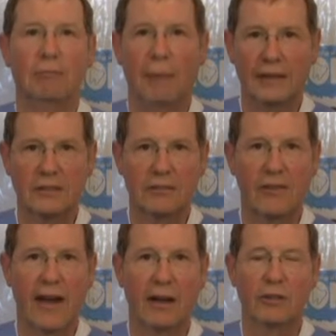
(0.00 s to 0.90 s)
makes the
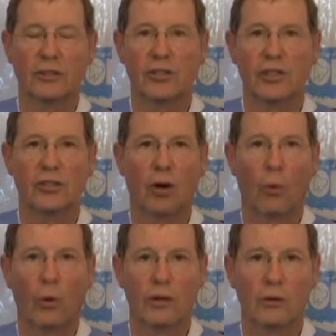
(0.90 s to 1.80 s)
final decision
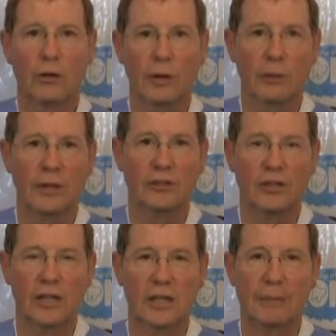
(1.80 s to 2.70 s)
on what treatment is
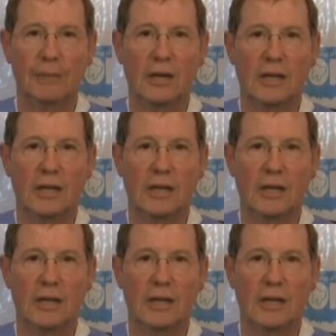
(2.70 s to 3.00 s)
done.